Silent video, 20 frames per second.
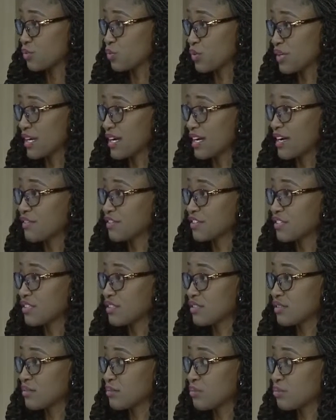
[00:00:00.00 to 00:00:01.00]
We are
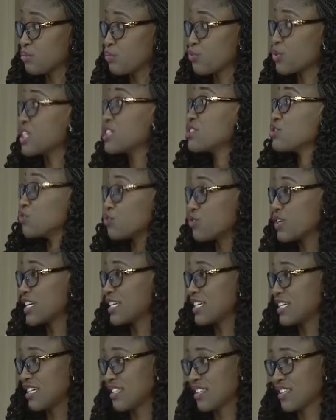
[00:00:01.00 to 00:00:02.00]
having brain
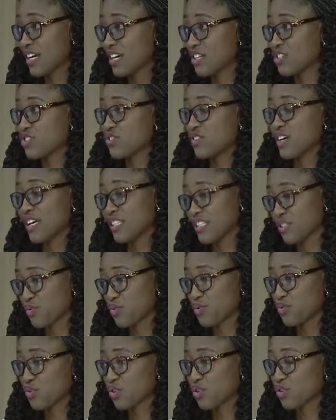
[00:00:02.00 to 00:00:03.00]
drain in Nigeria as a
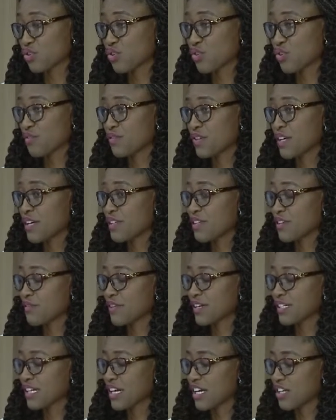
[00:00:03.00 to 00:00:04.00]
result of the
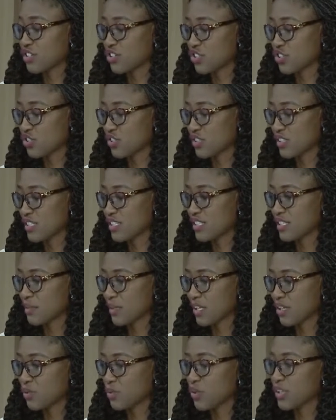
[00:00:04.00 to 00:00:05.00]
fact that our education system
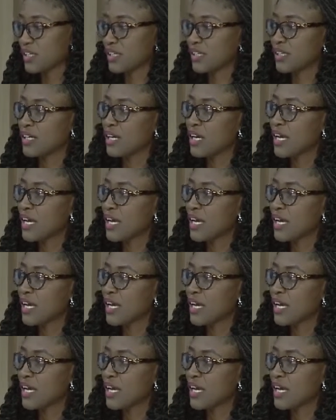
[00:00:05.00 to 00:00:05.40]
are not working.